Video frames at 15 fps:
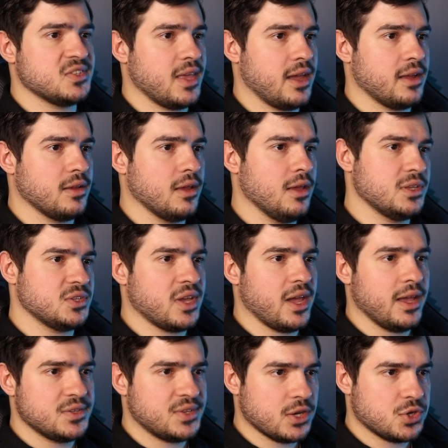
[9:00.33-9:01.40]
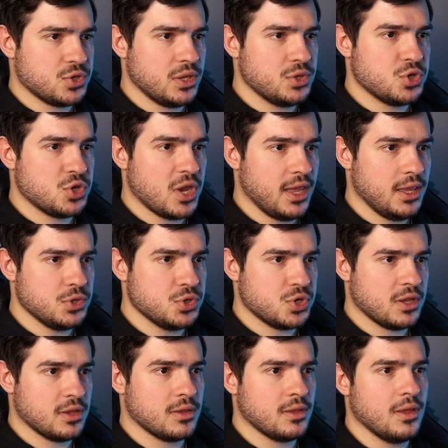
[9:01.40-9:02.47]
is that this guy is actually
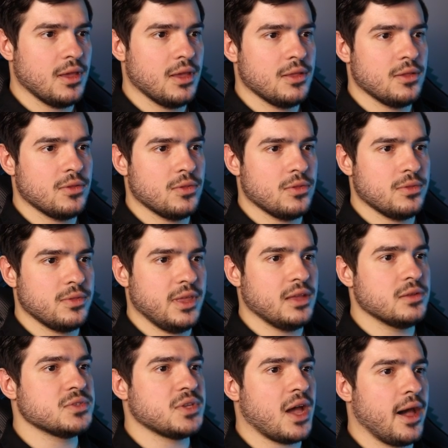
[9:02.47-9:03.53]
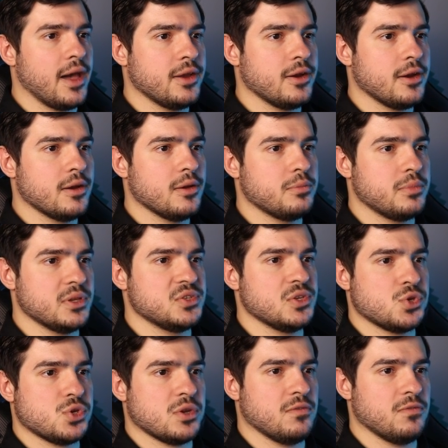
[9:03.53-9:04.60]
changing the entire
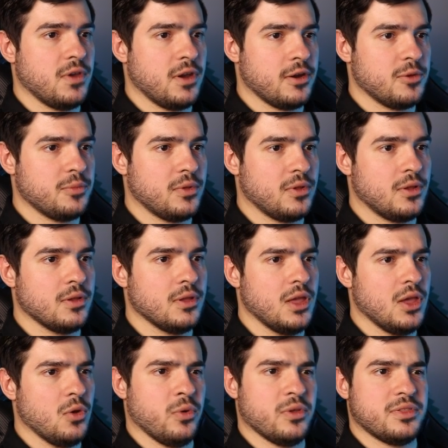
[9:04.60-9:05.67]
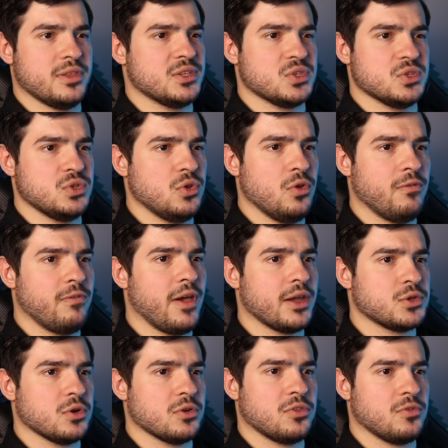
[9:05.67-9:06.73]
position variable with this new
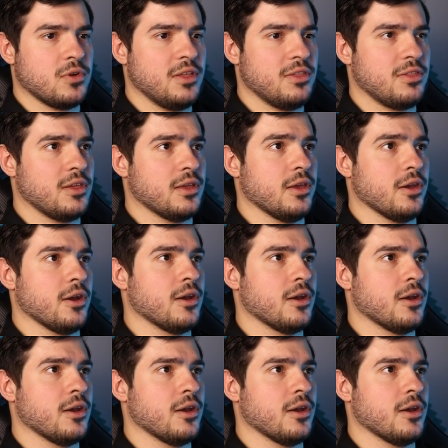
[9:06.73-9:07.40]
vector 3 thing